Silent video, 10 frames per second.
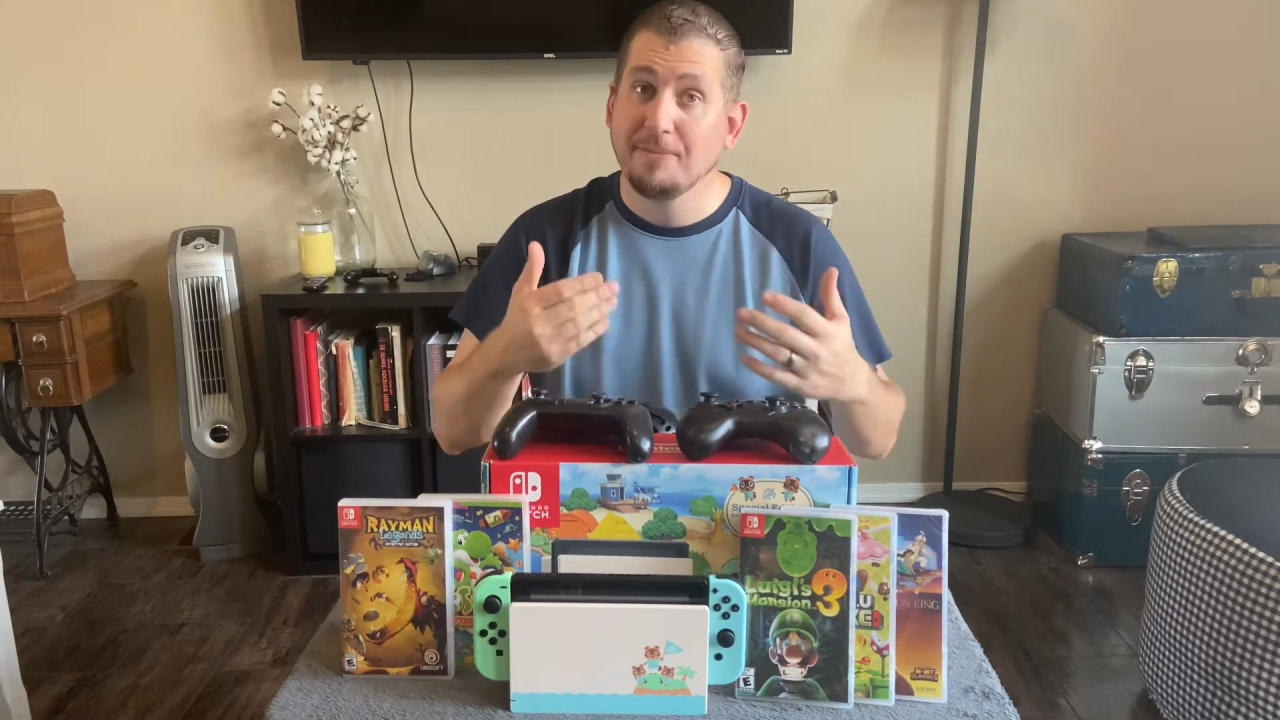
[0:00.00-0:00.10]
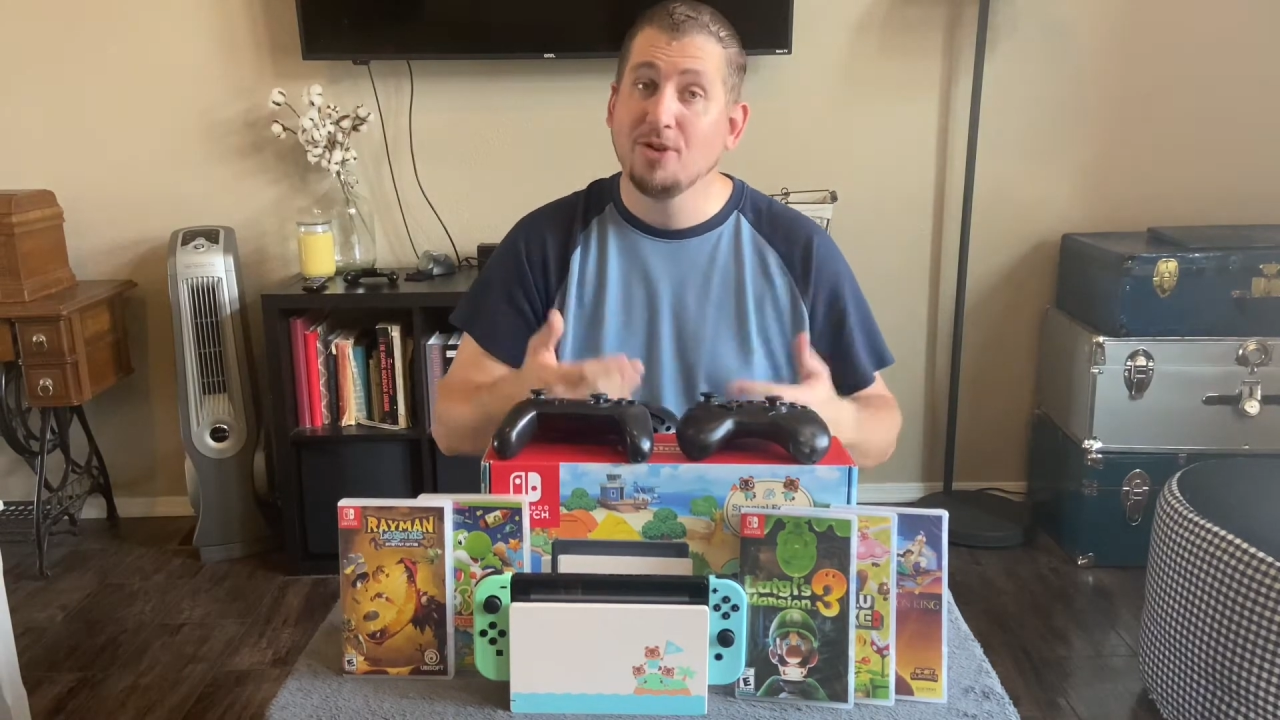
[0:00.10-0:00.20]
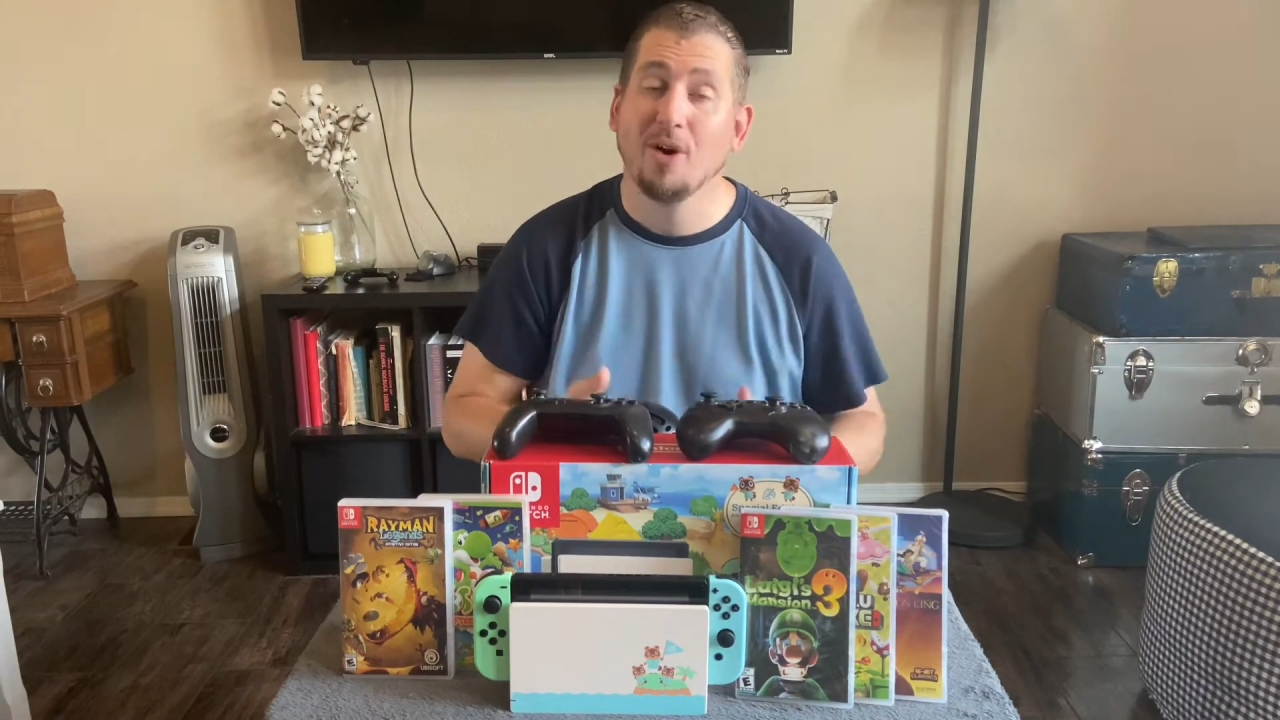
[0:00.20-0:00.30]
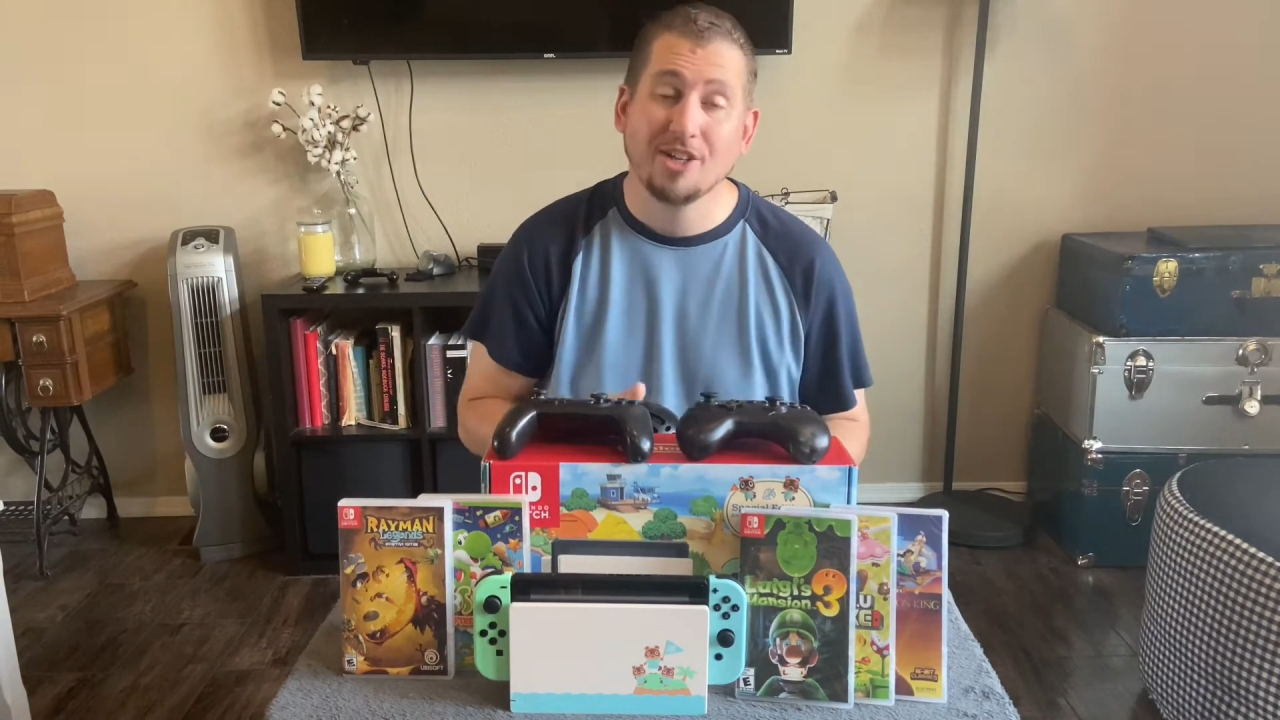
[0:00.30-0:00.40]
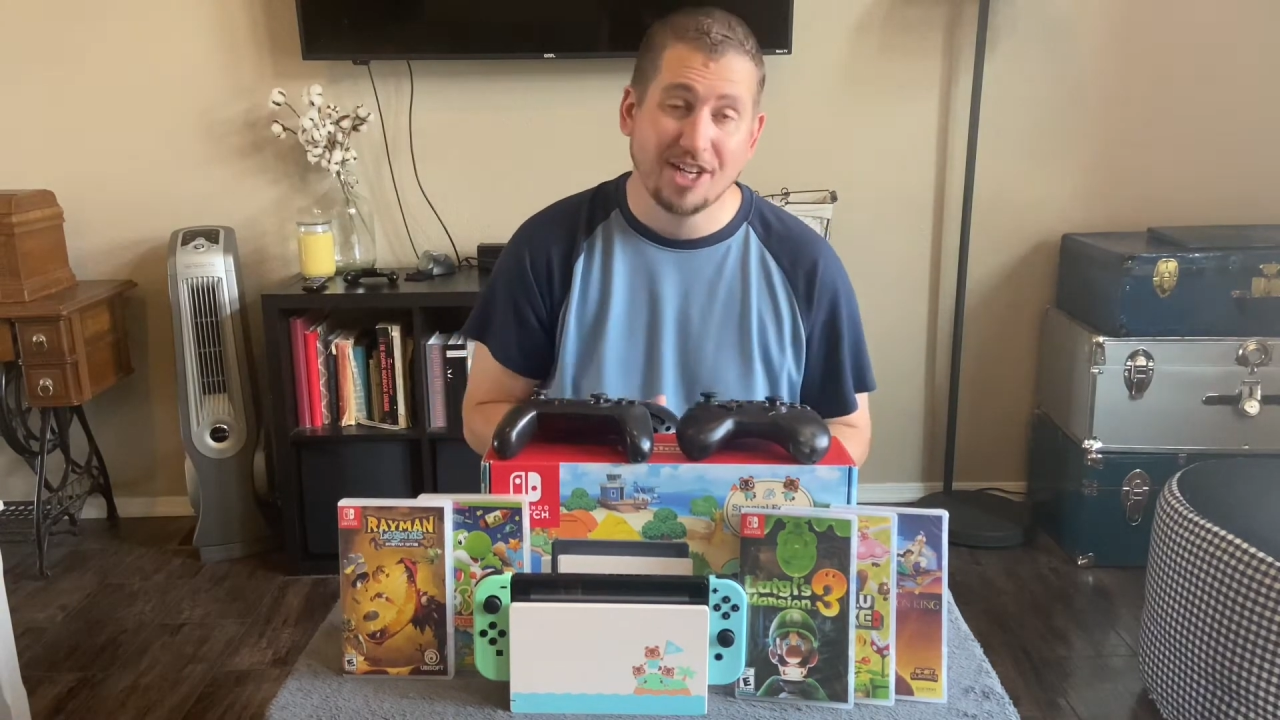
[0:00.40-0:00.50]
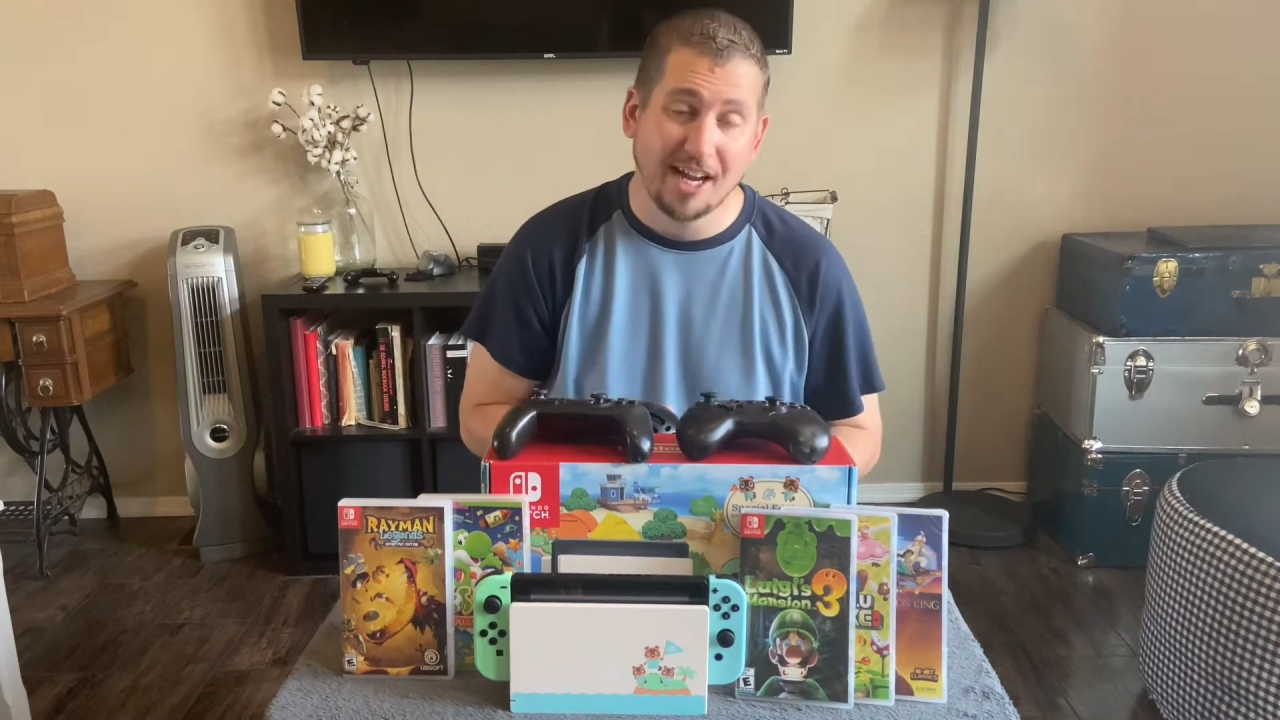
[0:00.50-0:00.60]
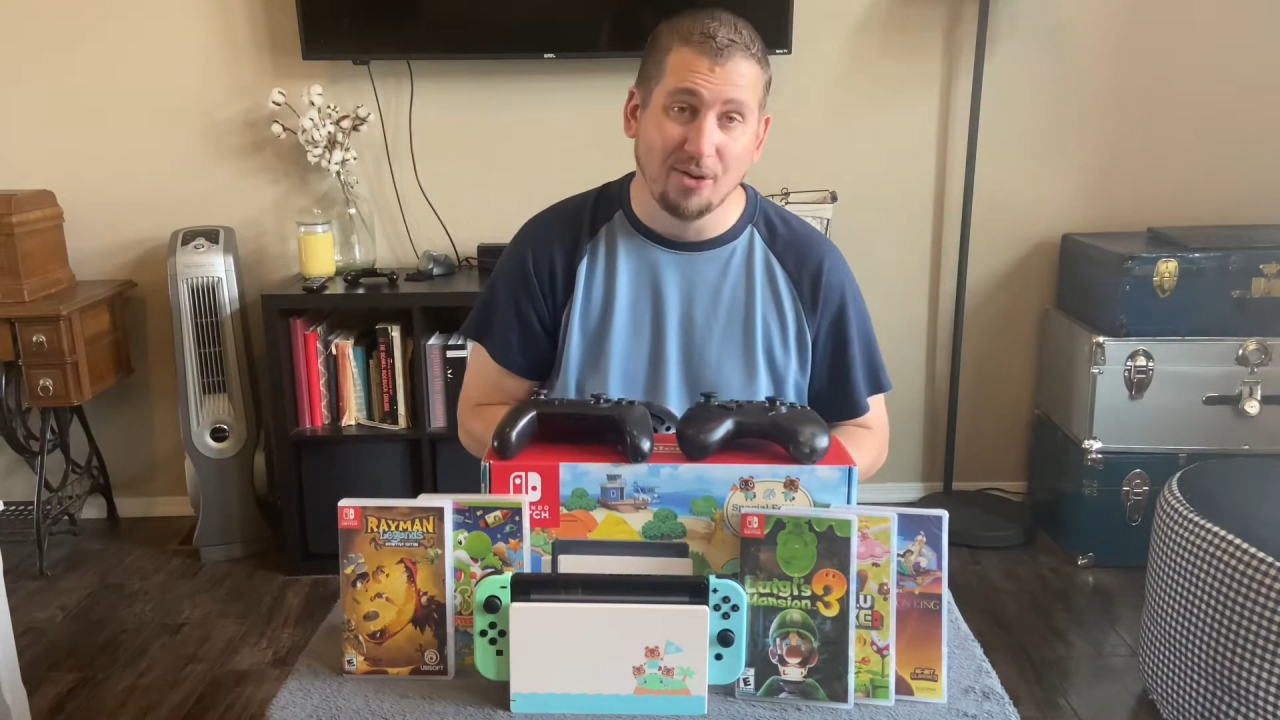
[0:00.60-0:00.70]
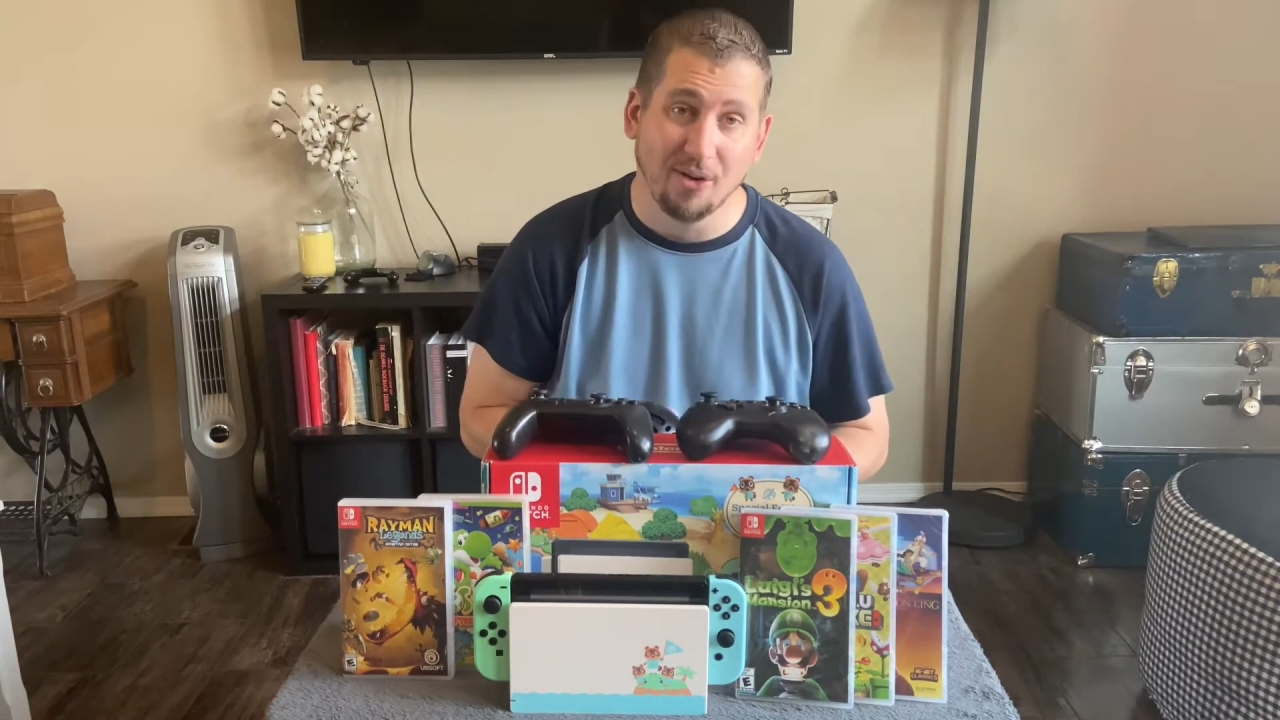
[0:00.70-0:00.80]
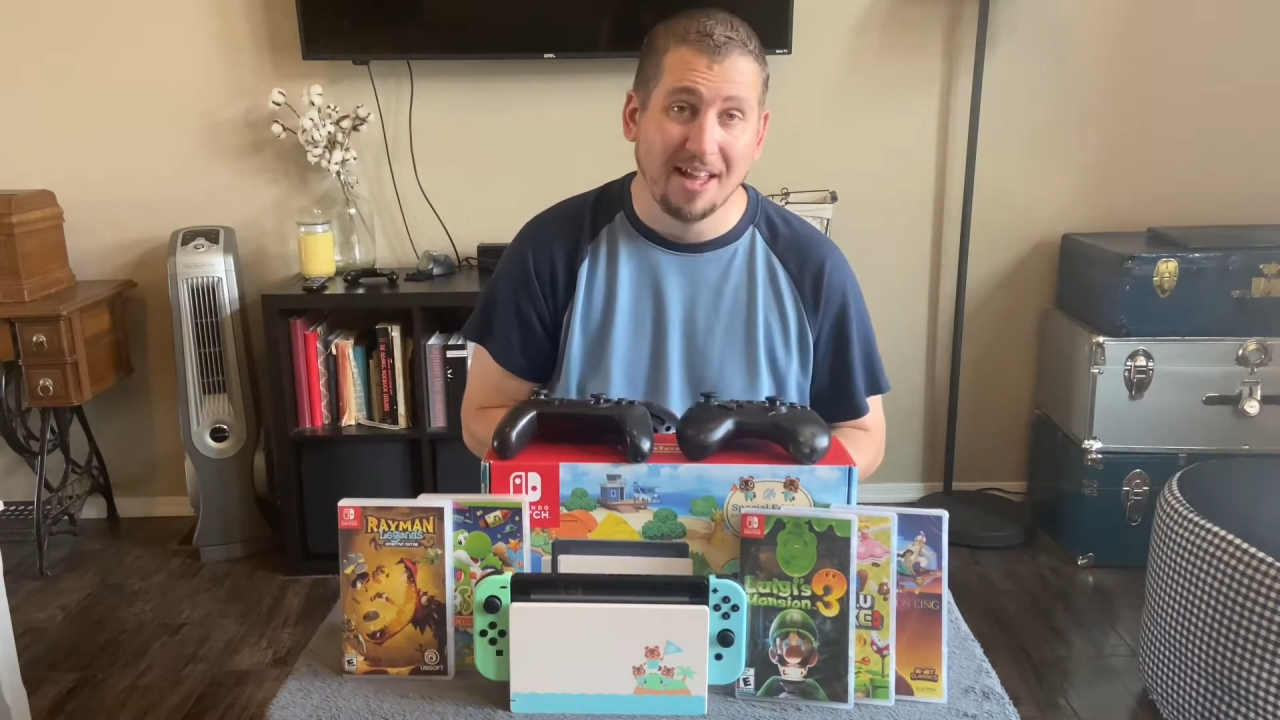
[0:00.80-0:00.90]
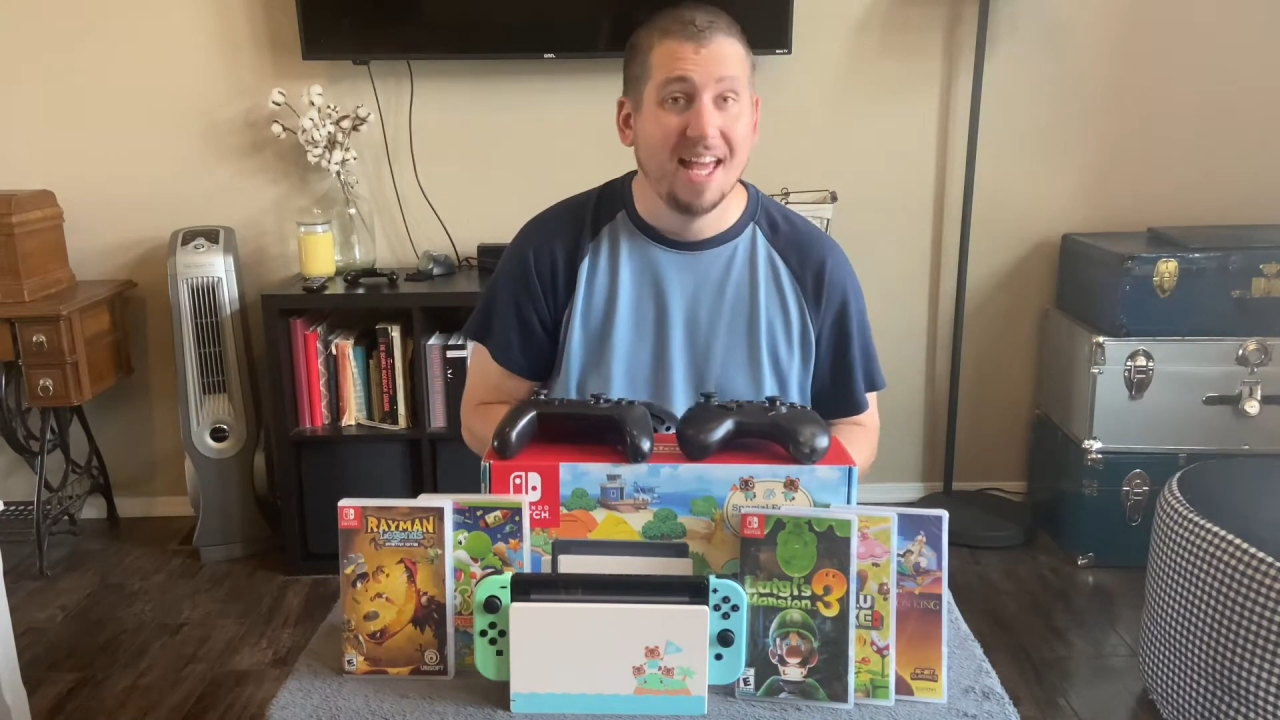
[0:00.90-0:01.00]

to our channel.